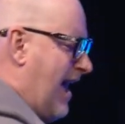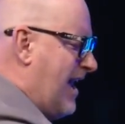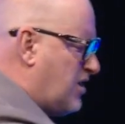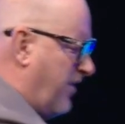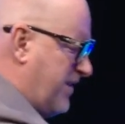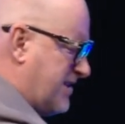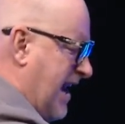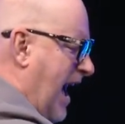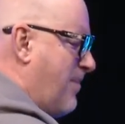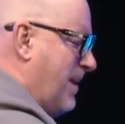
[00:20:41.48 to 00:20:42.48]
edge of his
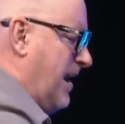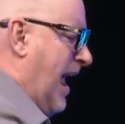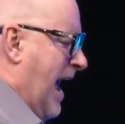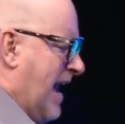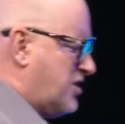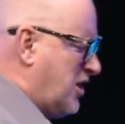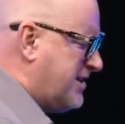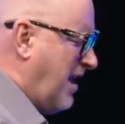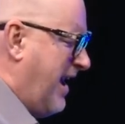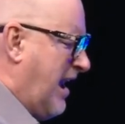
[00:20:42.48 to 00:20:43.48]
garment, and she's
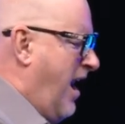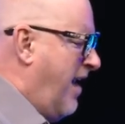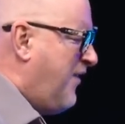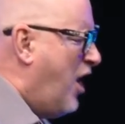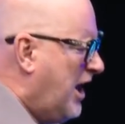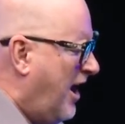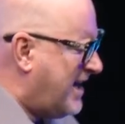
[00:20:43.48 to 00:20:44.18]
like, If only I